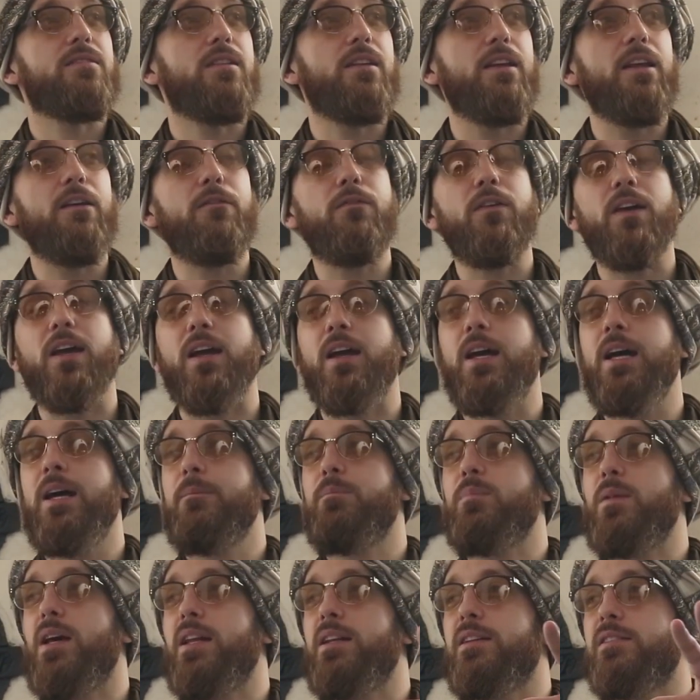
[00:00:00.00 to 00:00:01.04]
and it's living
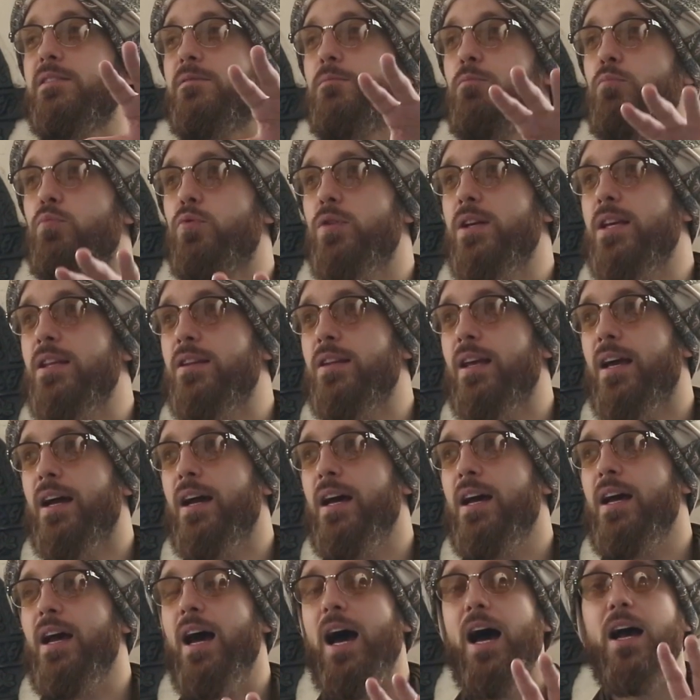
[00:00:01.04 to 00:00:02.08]
and it's
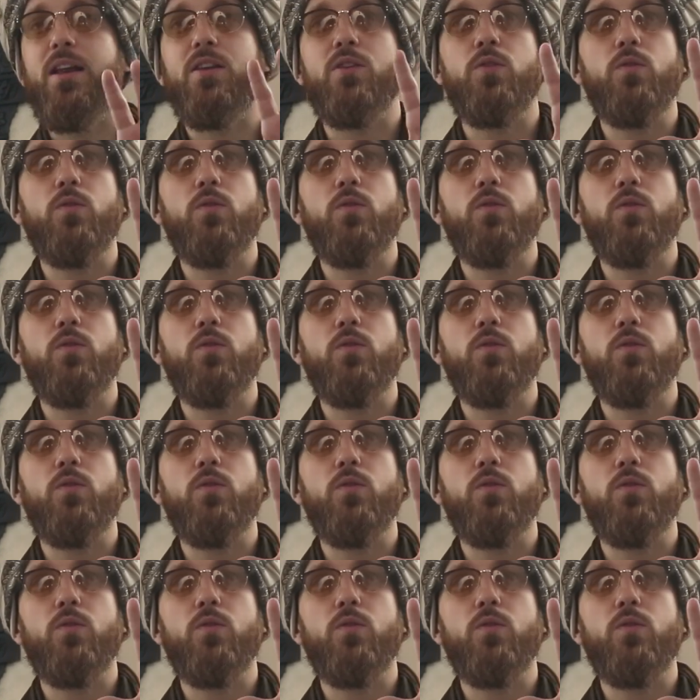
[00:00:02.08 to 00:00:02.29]
breathing,